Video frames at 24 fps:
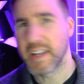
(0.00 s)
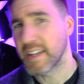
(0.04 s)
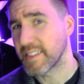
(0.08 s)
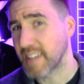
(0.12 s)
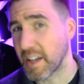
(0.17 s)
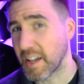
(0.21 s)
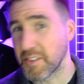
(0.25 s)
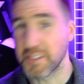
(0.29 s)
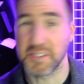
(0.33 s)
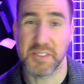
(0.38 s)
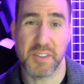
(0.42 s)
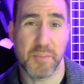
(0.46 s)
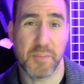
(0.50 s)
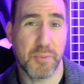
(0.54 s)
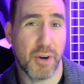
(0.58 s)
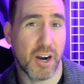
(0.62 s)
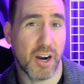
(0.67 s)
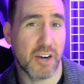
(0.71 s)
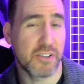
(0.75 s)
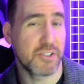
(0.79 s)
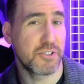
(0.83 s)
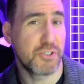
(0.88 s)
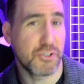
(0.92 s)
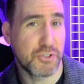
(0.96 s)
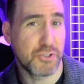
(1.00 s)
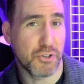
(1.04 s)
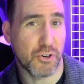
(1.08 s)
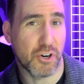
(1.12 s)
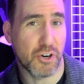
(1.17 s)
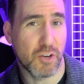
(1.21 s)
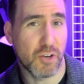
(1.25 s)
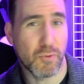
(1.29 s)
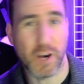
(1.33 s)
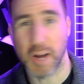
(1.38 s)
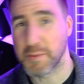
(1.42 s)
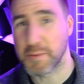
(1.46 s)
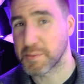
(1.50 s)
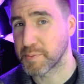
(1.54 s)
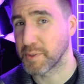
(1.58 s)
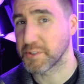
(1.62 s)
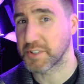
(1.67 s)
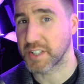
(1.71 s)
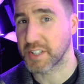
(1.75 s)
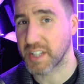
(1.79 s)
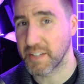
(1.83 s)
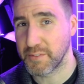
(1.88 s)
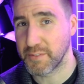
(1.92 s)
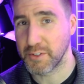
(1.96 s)
Now this is the part of the tutorial where I'm supposed
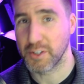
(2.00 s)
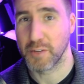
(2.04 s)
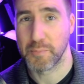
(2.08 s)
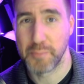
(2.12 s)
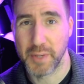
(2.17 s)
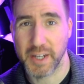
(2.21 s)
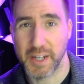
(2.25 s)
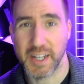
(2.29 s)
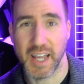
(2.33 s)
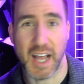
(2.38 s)
to give you a big